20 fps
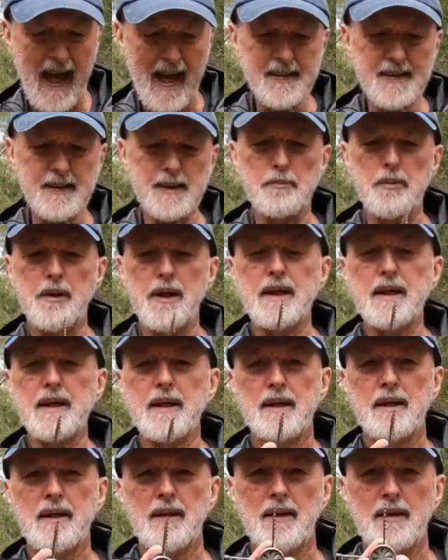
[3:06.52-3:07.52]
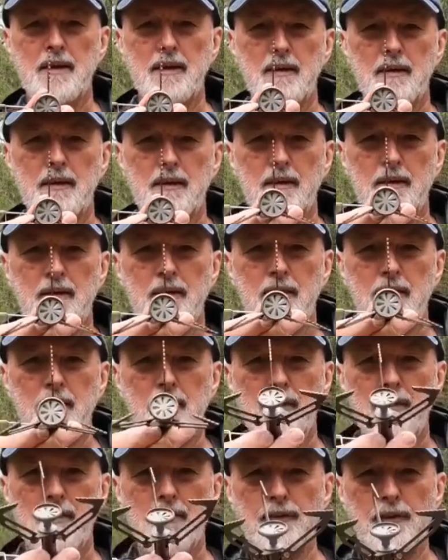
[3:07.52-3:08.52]
it has to be
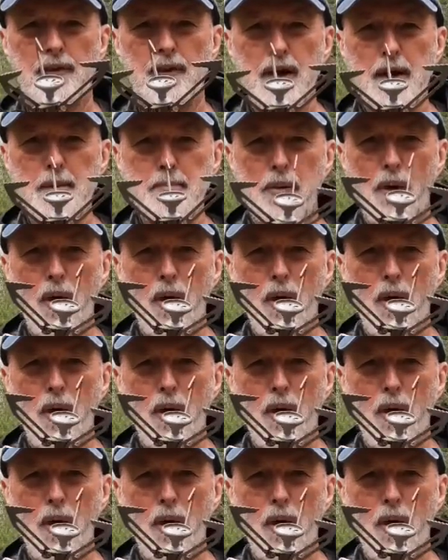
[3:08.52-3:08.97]
3